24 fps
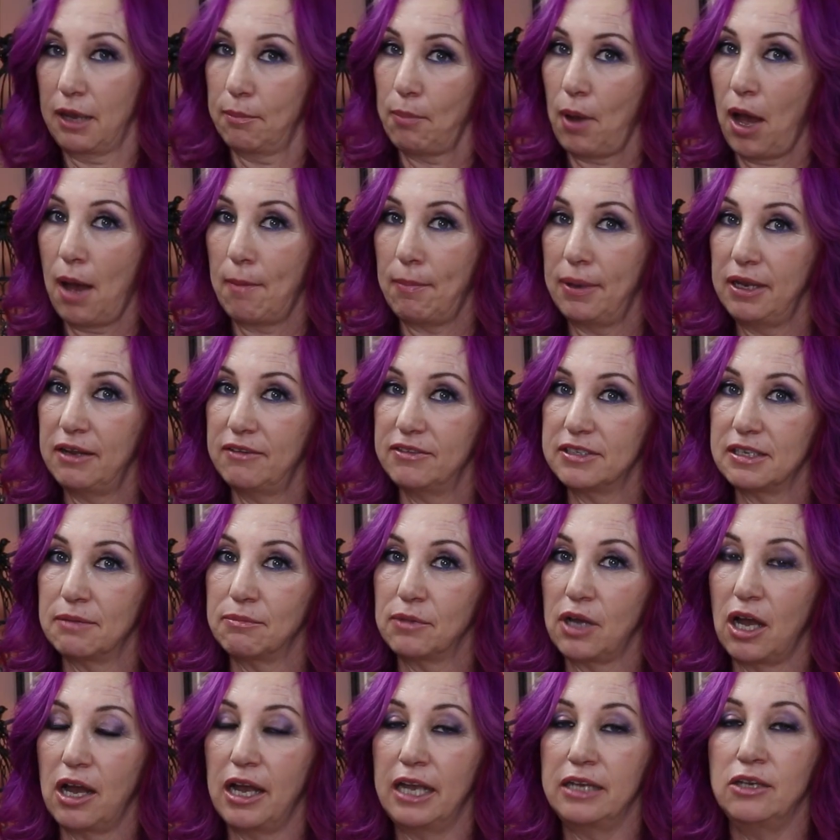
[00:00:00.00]
a poppet of some
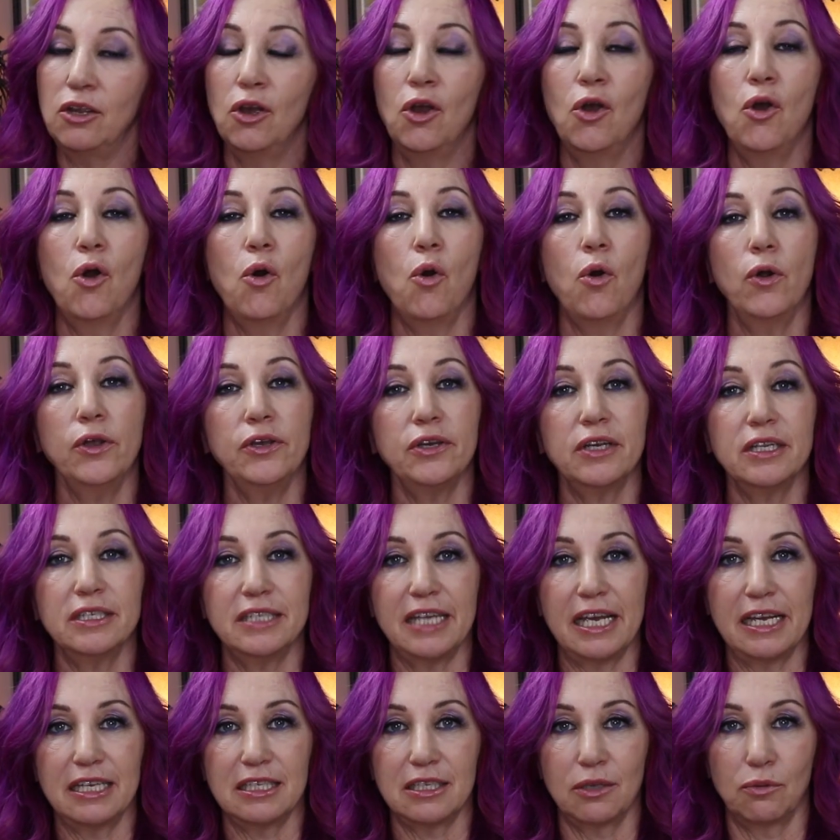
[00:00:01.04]
kind, or you can
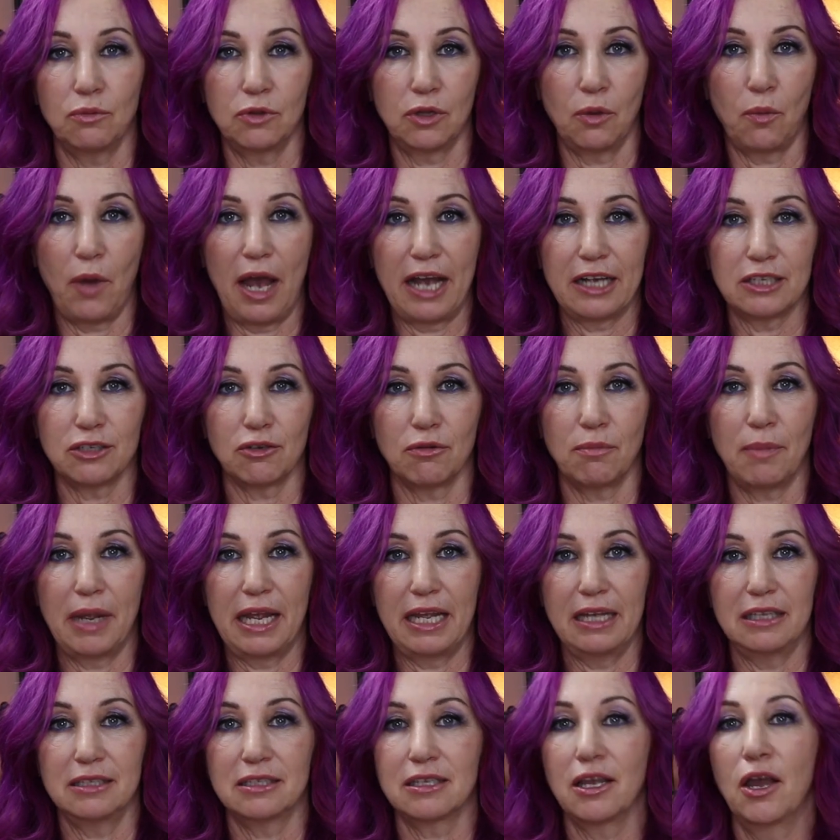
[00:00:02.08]
take the wax
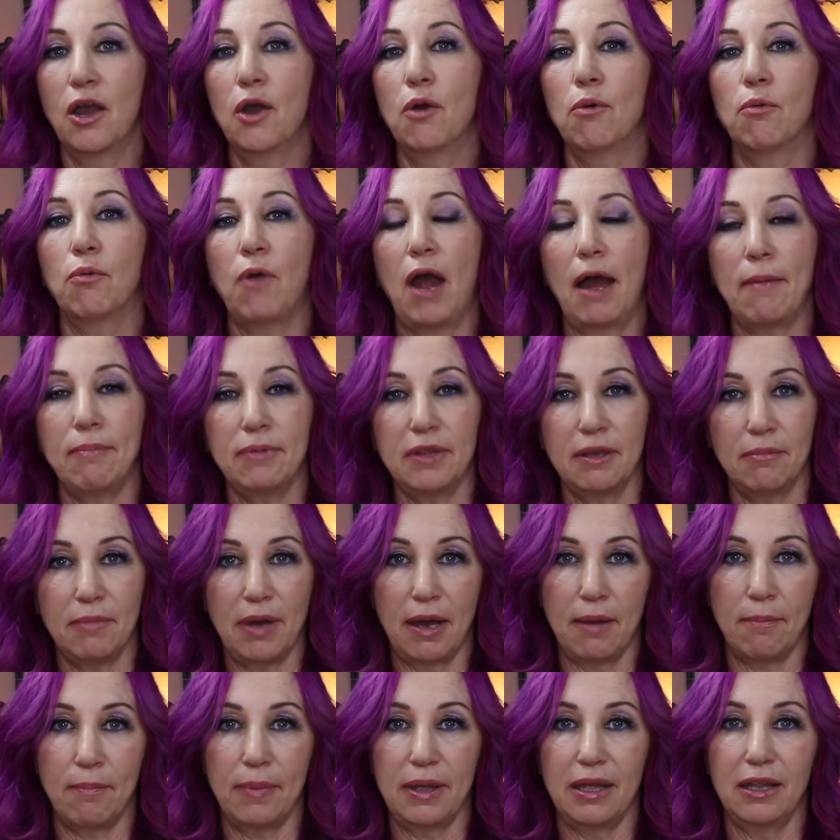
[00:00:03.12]
remains, wrap them
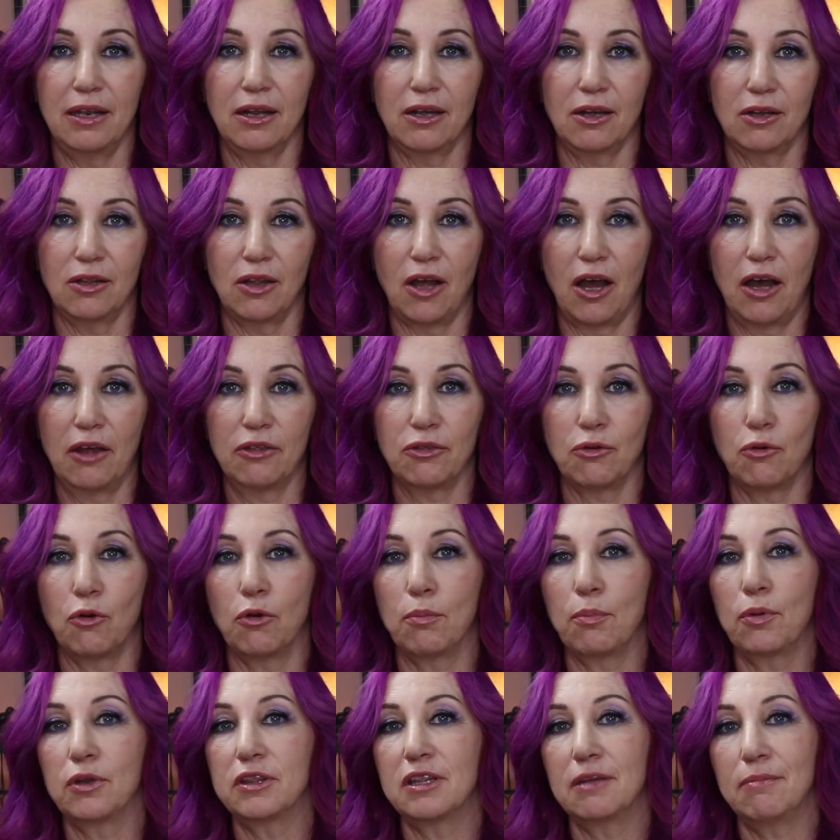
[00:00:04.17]
up in a cloth, or
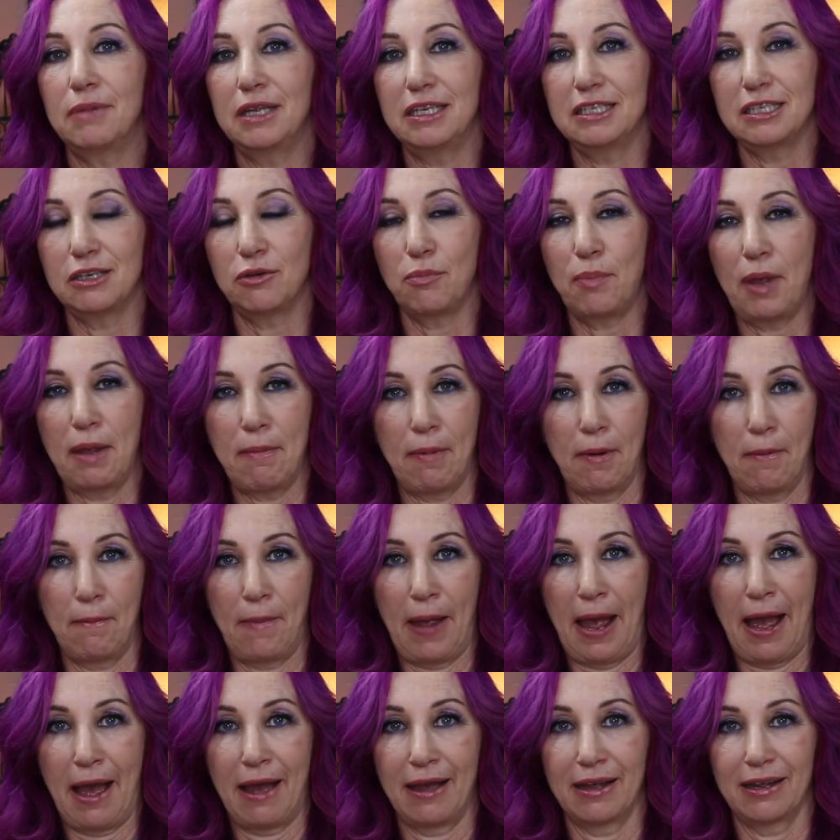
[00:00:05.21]
put them into a paper
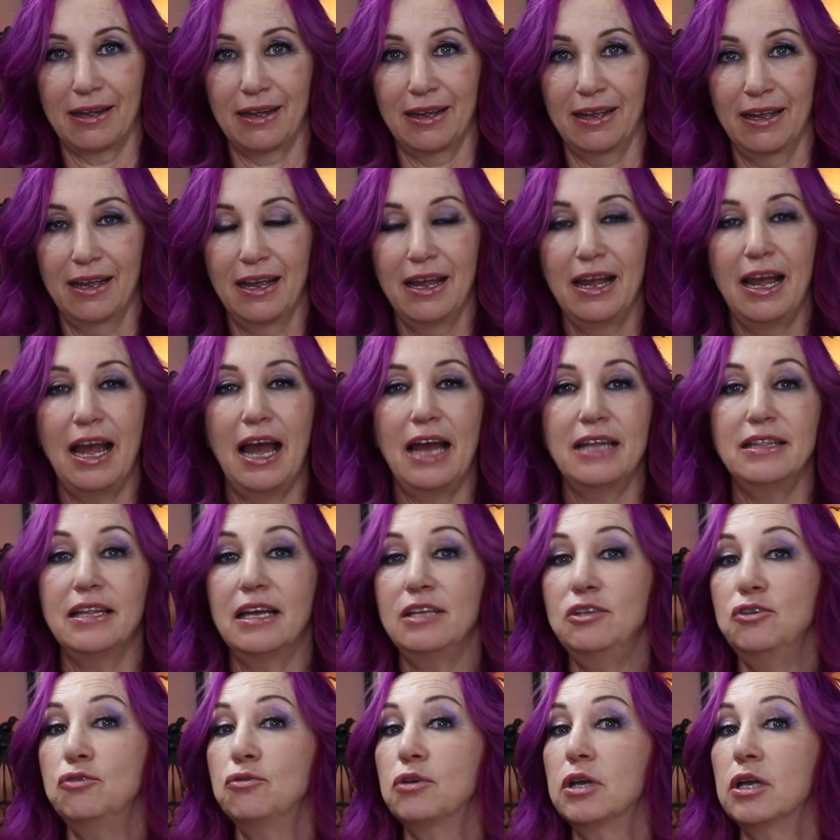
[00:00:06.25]
bag, and
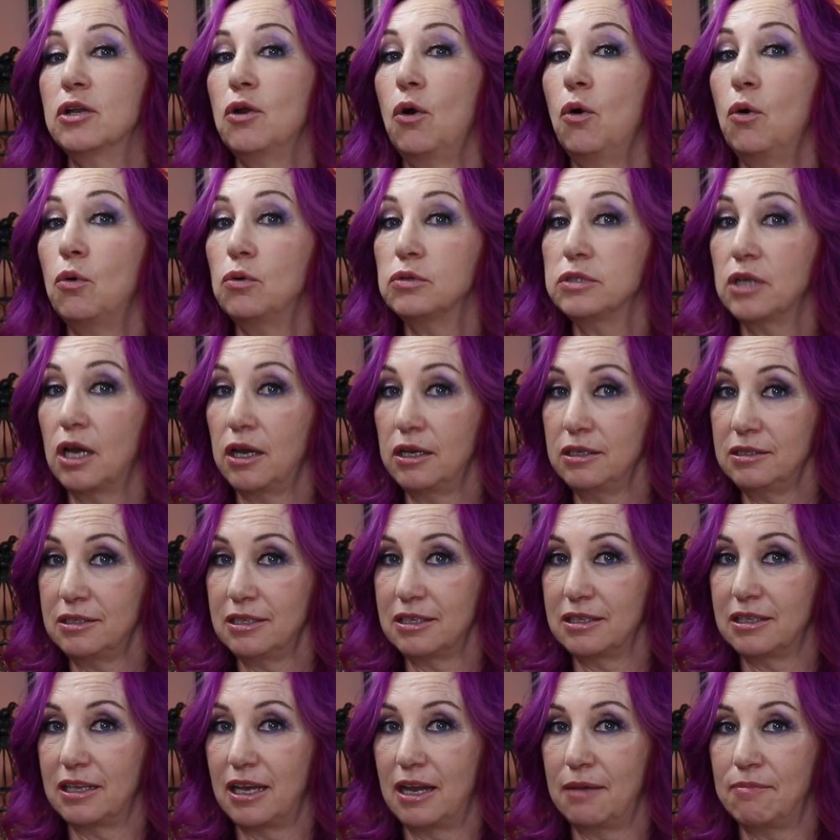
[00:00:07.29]
then you can hold on
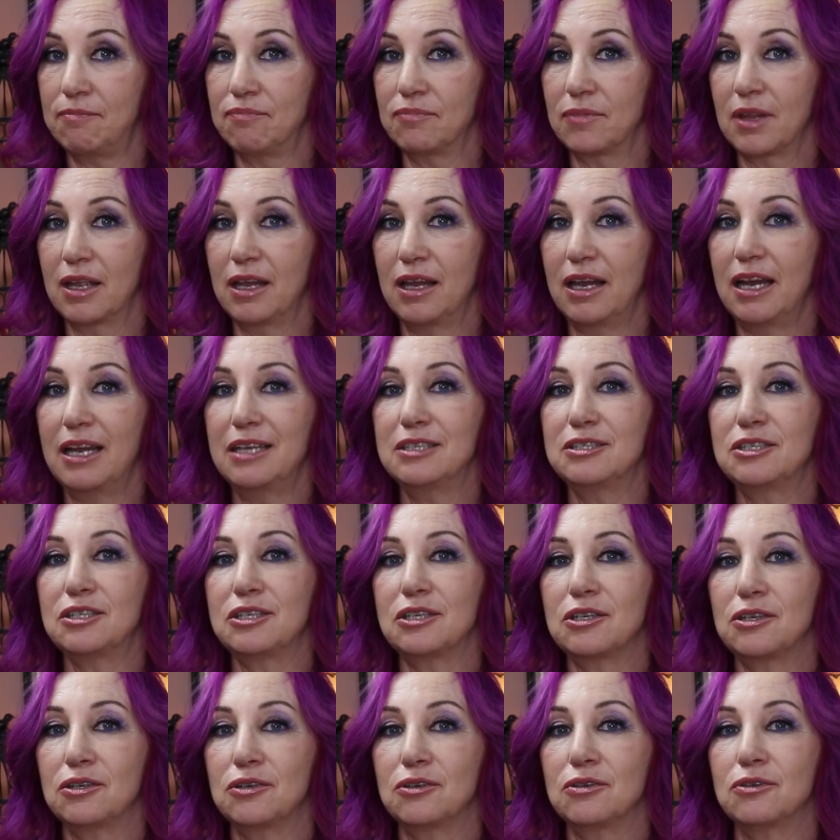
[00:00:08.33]
to them
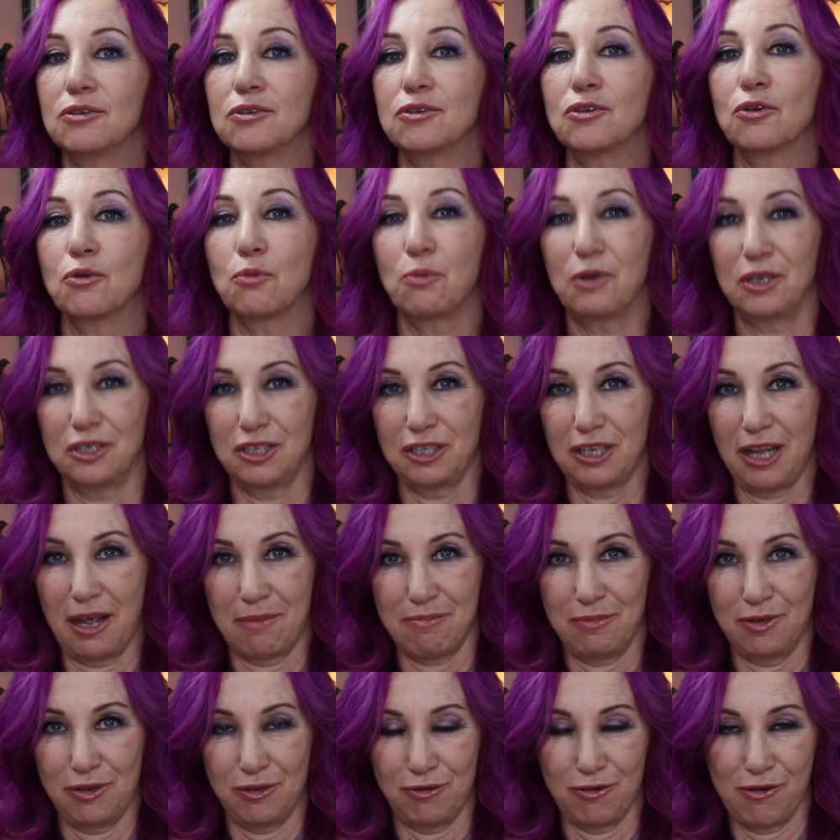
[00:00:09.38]
until your wish
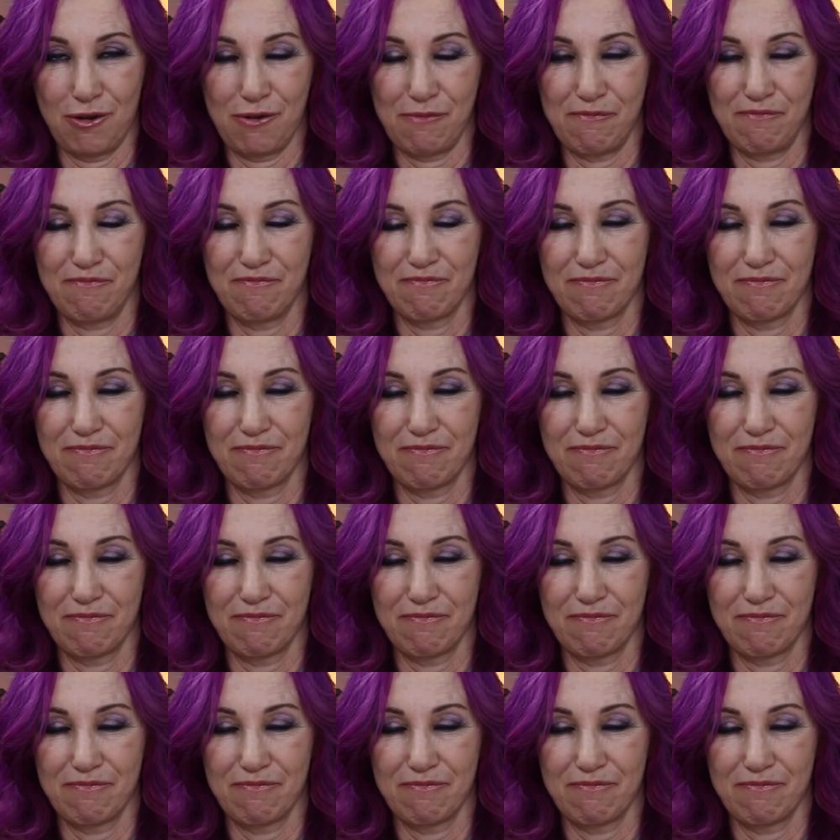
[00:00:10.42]
comes true.